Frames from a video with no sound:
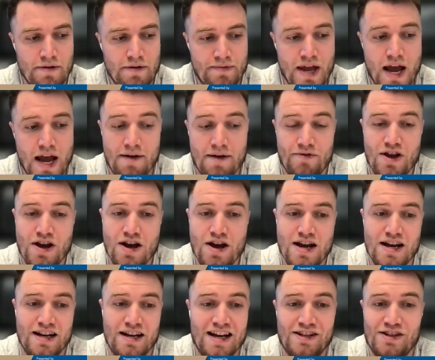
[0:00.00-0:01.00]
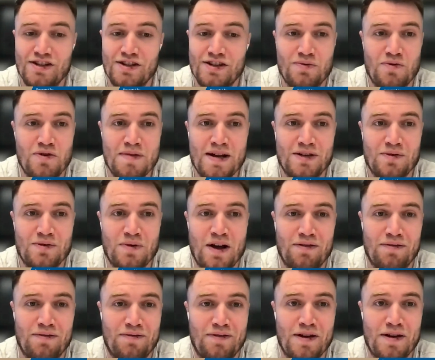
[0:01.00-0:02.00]
yeah, in essence, we're a mental
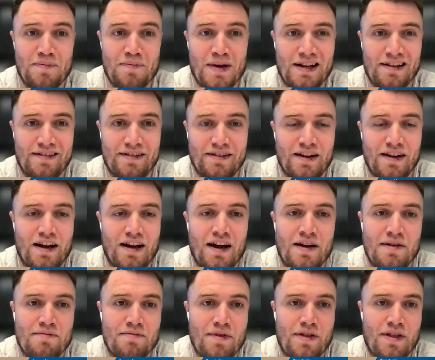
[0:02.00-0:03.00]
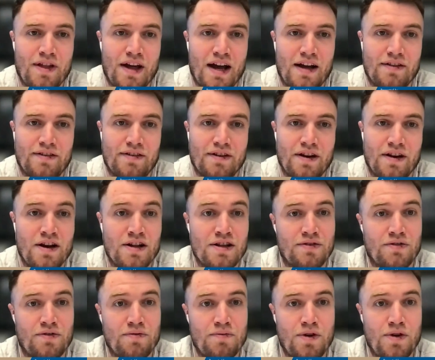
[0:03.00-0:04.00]
health Fitbit that
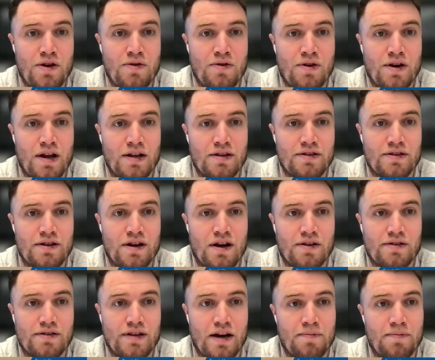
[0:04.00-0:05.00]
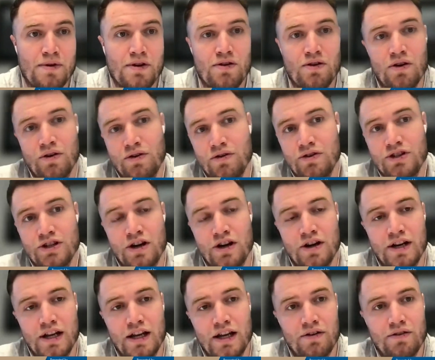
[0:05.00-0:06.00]
learns from you and starts helping you along your
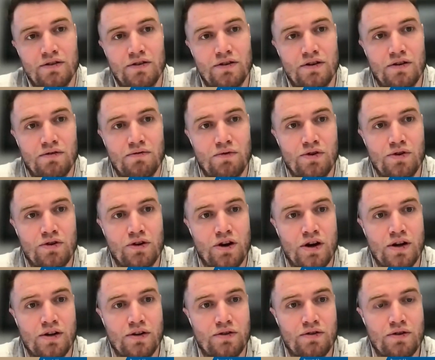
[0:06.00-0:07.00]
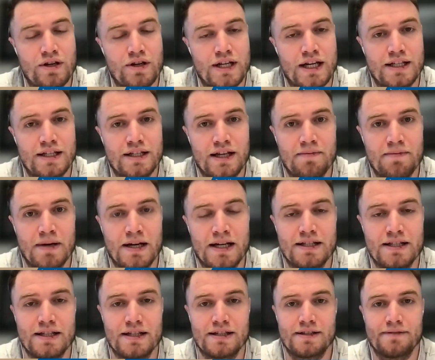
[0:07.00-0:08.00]
journey on what you're going through on a day-to-day
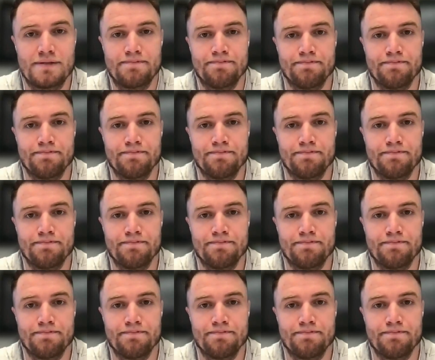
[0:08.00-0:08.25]
basis.